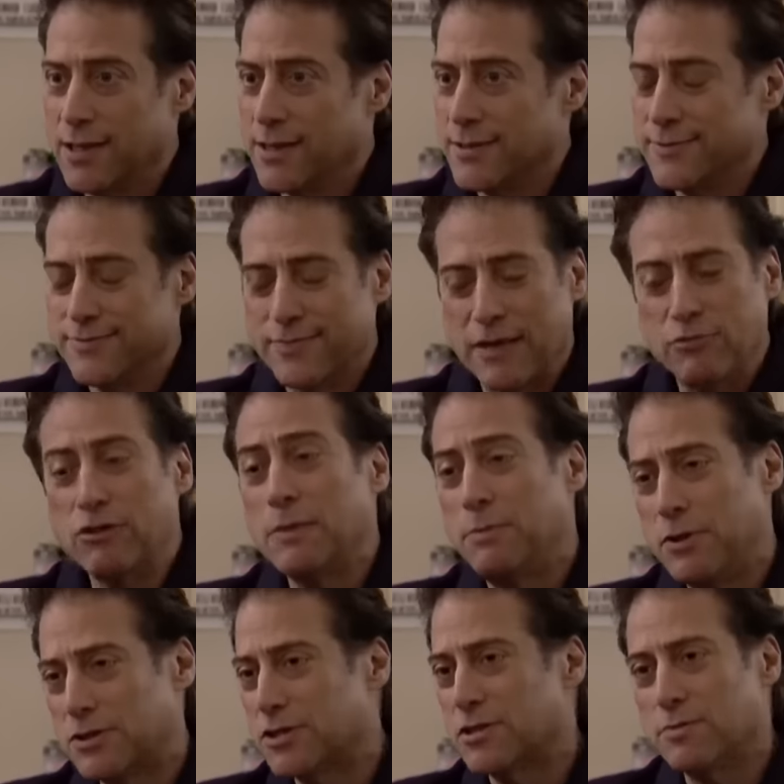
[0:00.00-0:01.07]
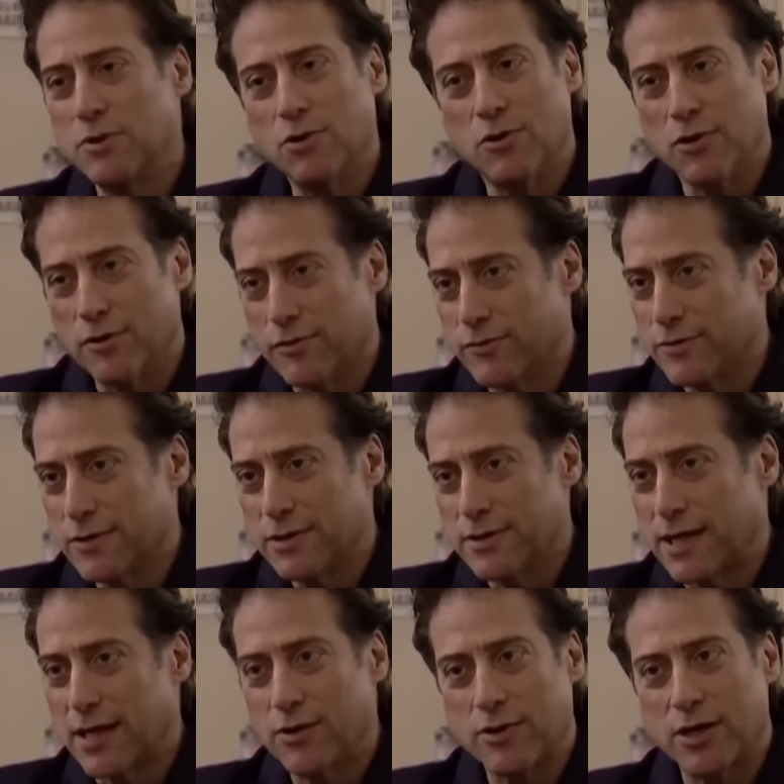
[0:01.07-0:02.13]
It really pisses me off that I
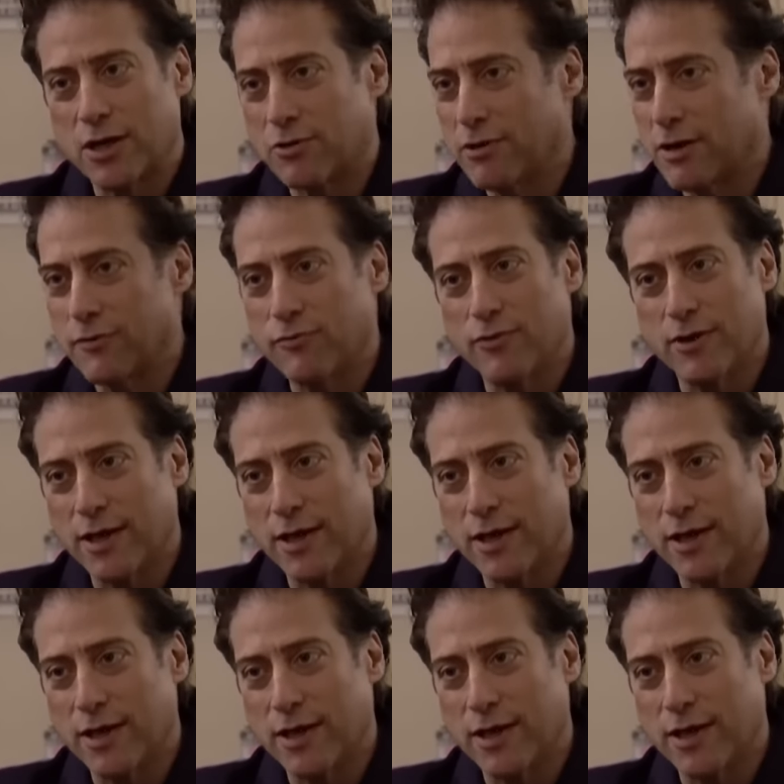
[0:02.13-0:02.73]
don't get credit for that.